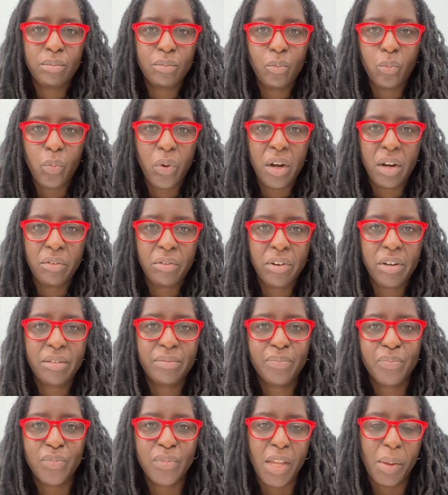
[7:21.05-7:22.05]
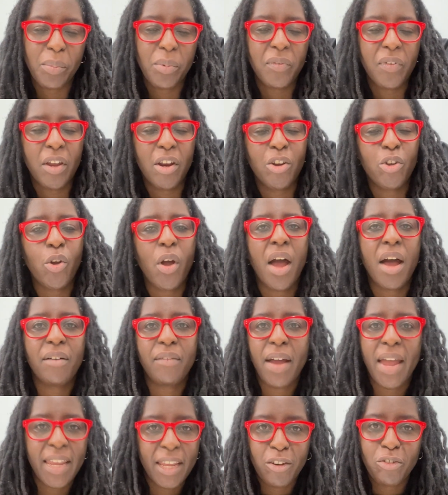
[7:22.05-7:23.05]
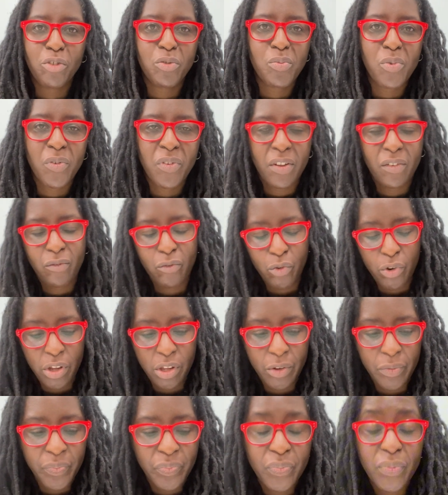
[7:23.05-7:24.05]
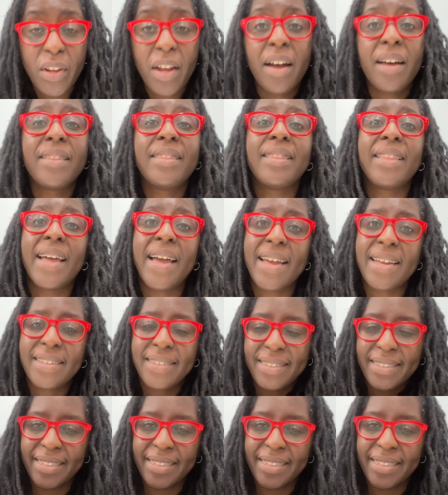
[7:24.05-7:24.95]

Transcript: whatever type of hair you have, I can remove it for you, unless